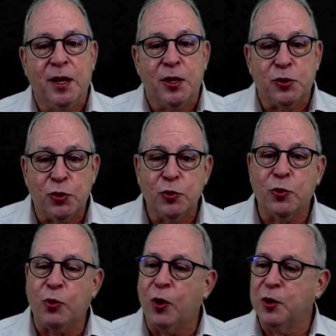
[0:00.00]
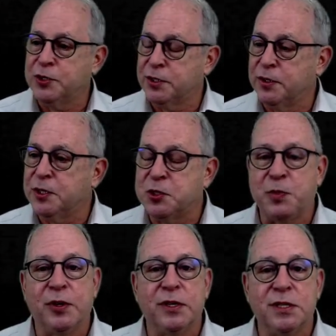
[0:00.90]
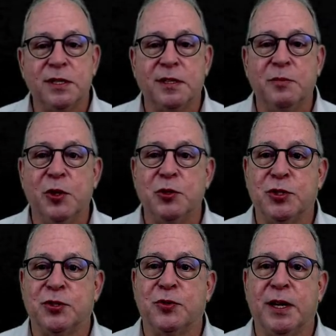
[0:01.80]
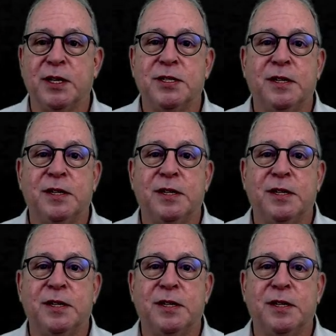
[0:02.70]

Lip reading: to the walls that are experiencing the most stress.